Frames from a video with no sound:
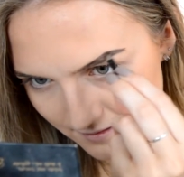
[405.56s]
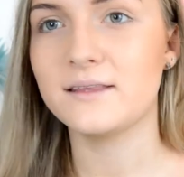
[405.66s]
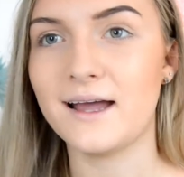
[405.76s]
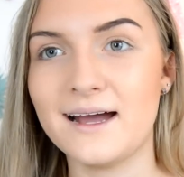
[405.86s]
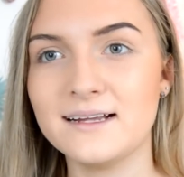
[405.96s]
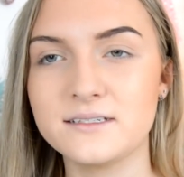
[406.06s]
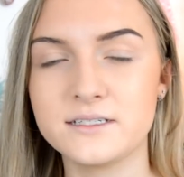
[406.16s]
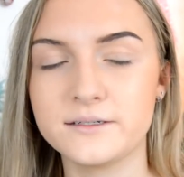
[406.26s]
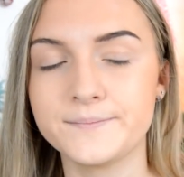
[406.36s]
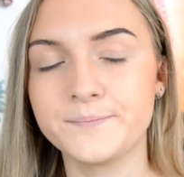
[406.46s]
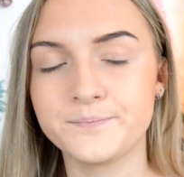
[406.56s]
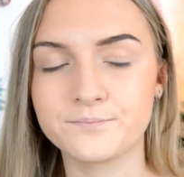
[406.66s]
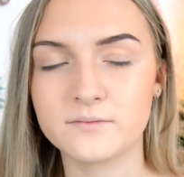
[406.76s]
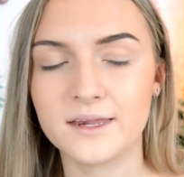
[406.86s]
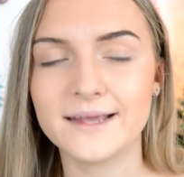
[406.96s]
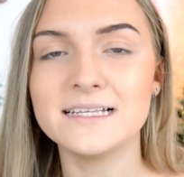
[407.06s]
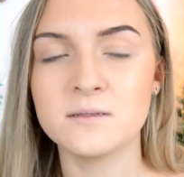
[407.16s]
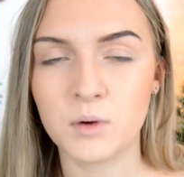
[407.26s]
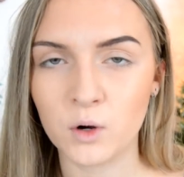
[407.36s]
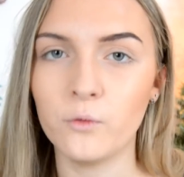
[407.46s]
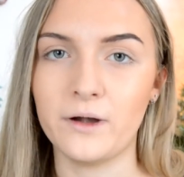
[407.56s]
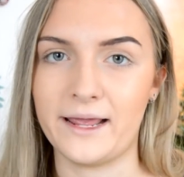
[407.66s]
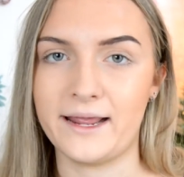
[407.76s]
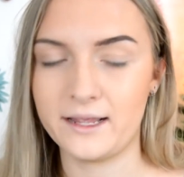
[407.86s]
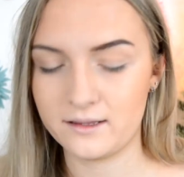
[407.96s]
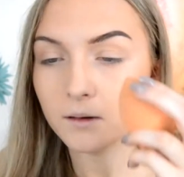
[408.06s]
That is appalling.